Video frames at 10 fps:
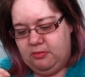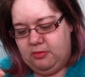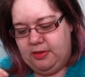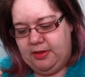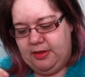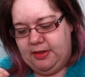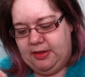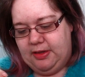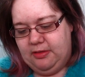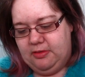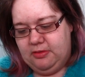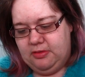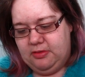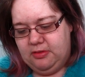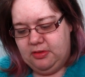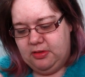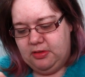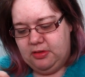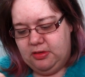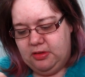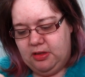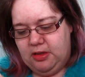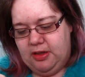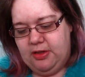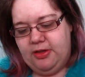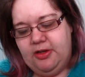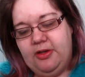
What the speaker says: more than anything else. I don't